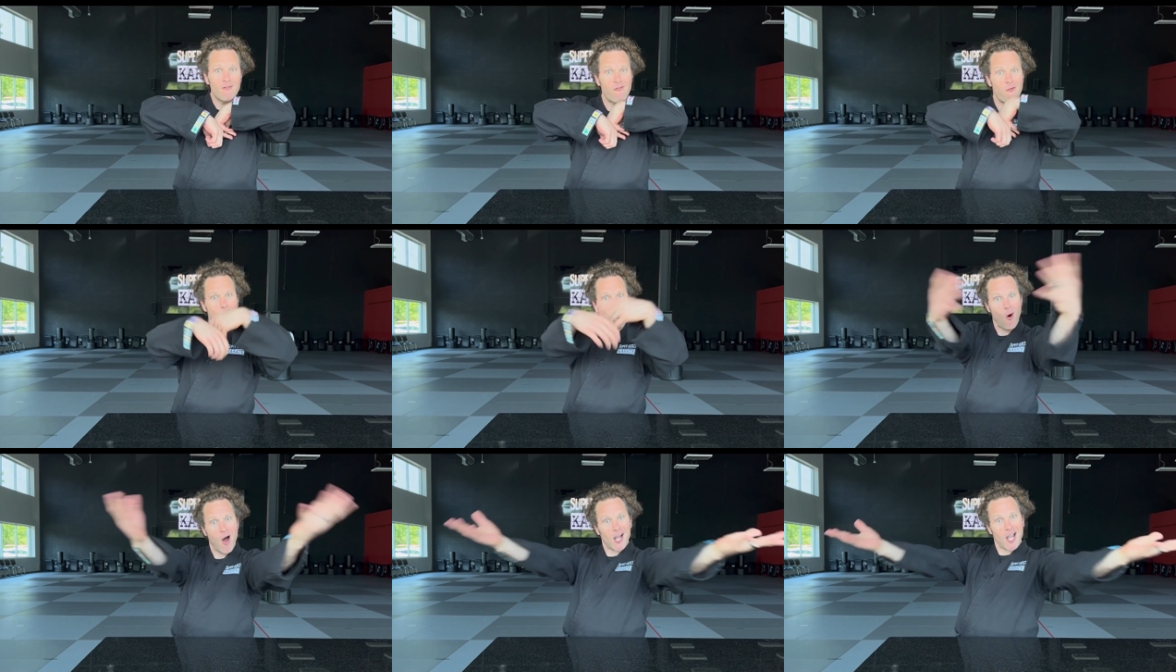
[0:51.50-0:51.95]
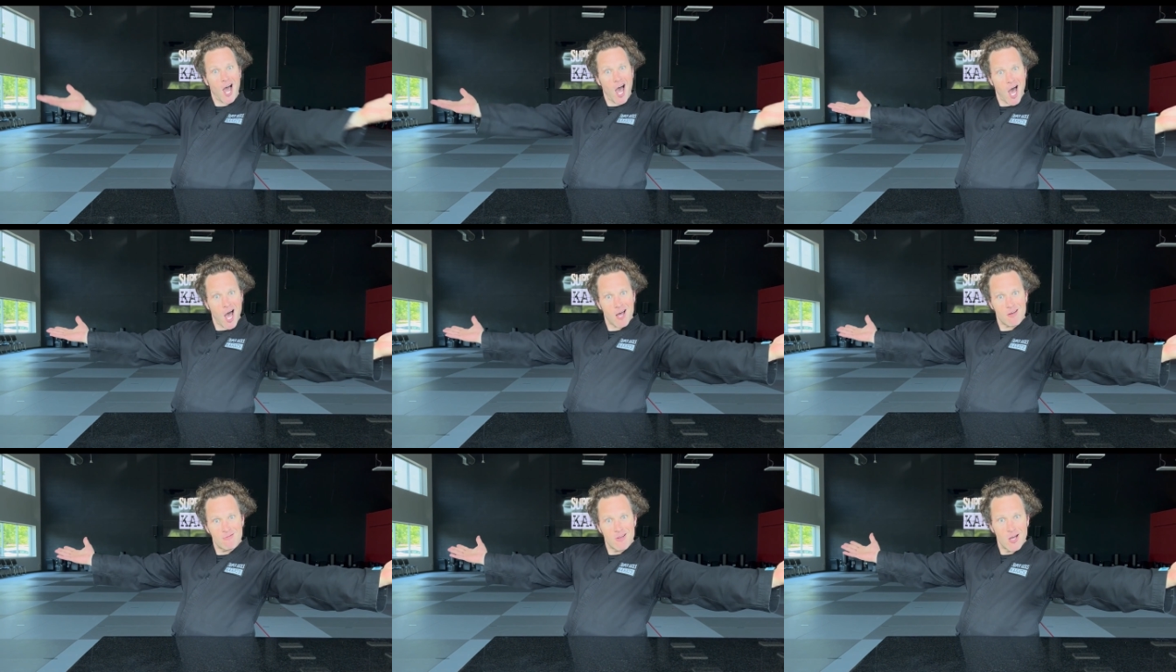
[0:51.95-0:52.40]
voila,
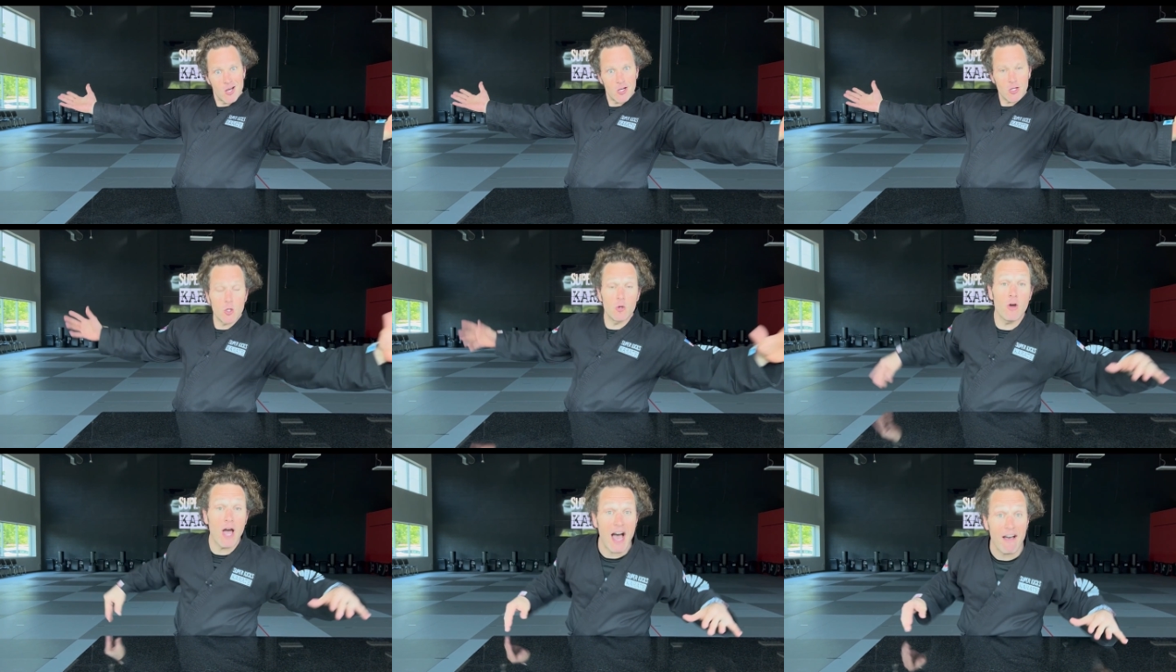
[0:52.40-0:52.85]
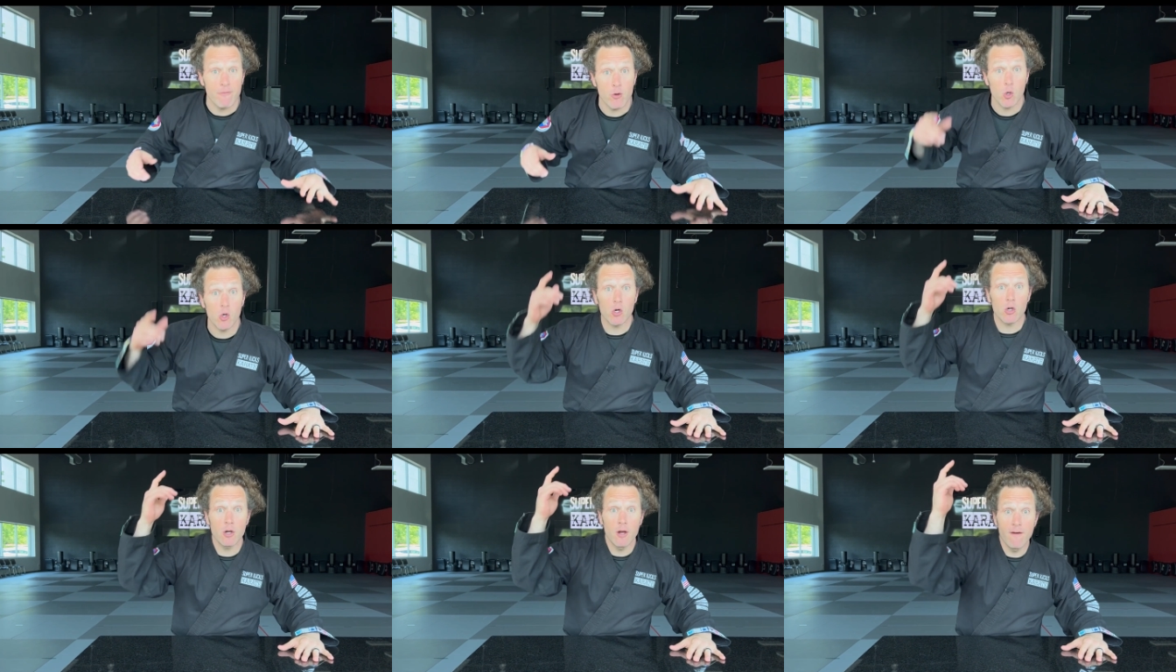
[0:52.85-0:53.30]
you have
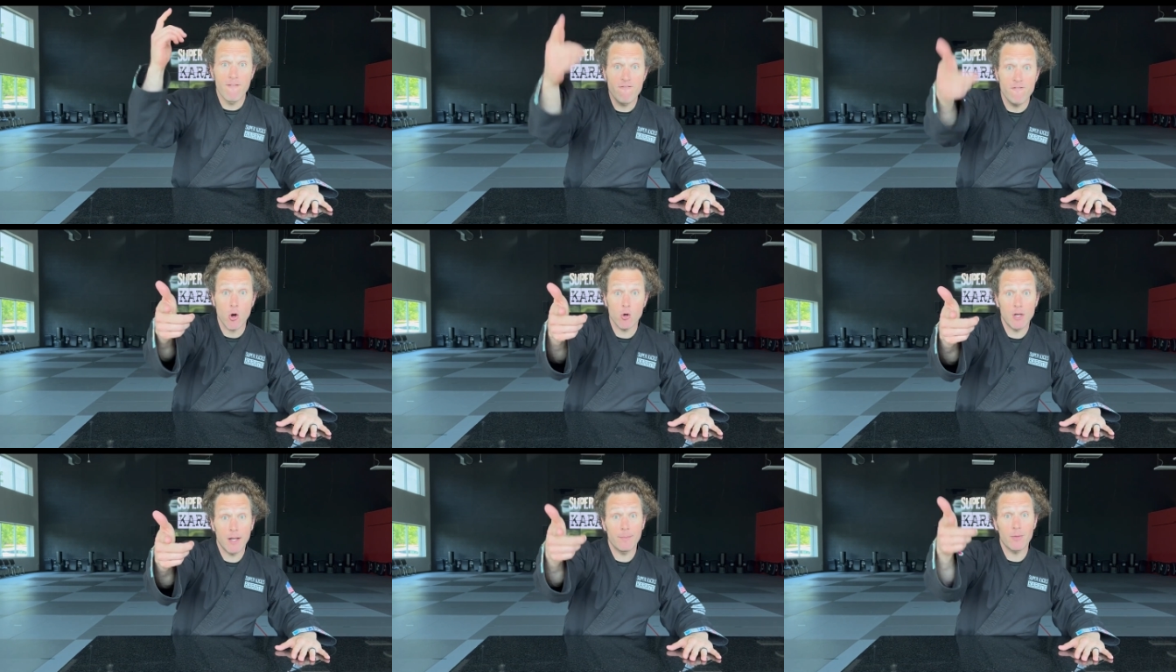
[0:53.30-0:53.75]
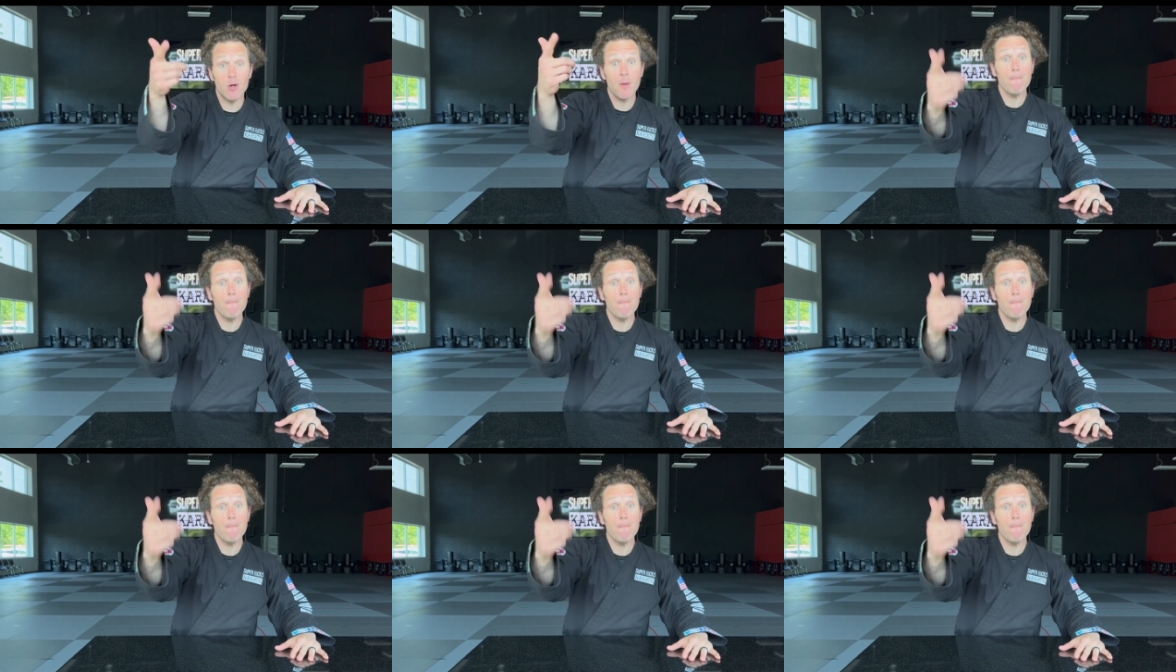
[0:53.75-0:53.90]
your phone number